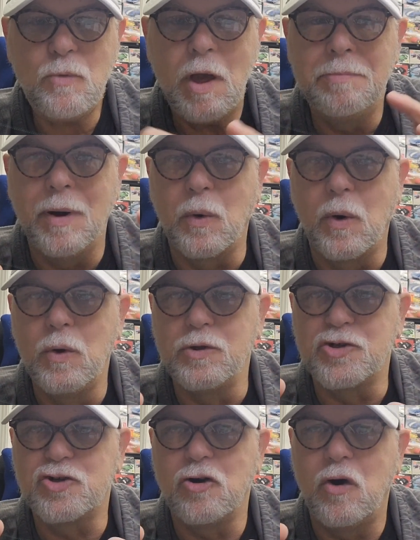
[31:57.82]
But we're holding
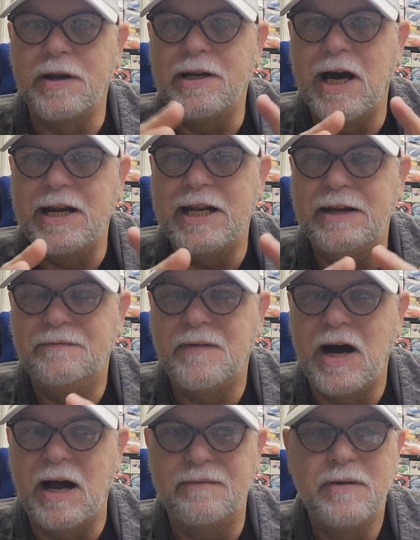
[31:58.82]
strong at
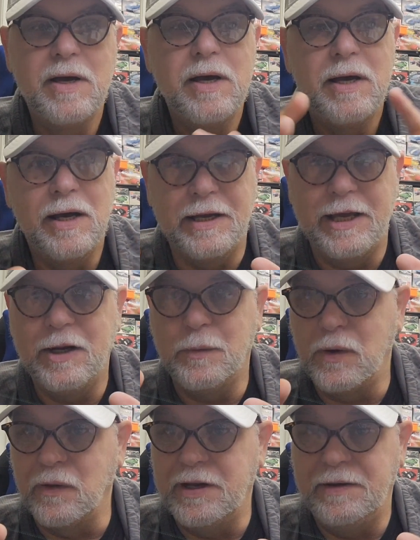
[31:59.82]
985. Again,
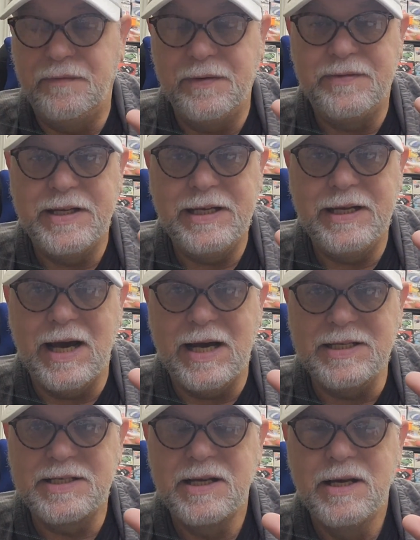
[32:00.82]
we only need 15
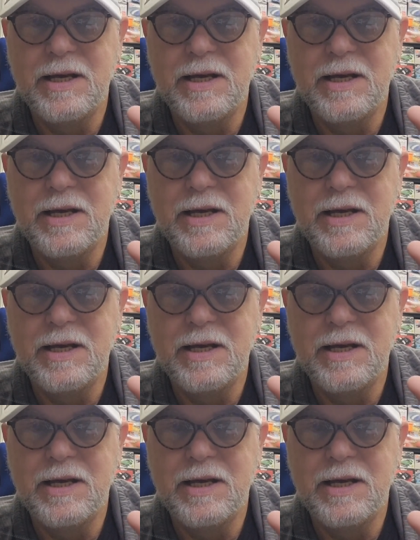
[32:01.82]
guys